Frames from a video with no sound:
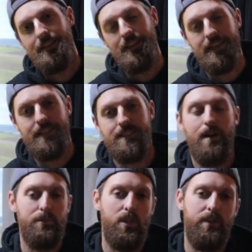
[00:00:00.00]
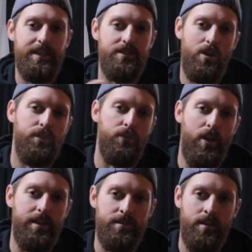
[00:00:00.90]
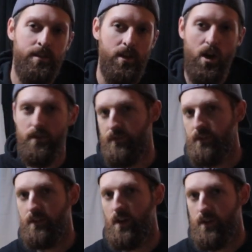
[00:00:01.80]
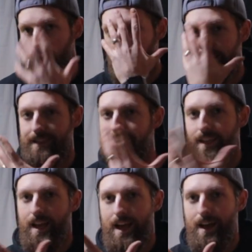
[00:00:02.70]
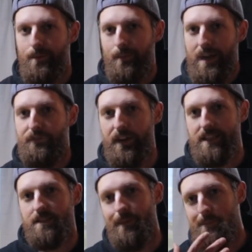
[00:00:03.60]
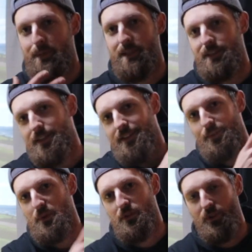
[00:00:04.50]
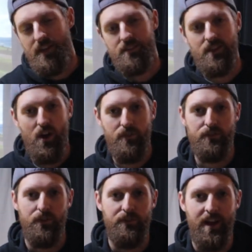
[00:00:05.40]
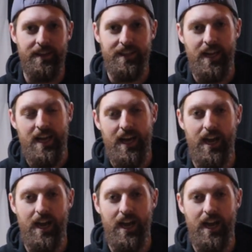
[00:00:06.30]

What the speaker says: the link is down below. It is called Greg's Golf. The logo is my face, my beard with Greg's Golf. You'll find it.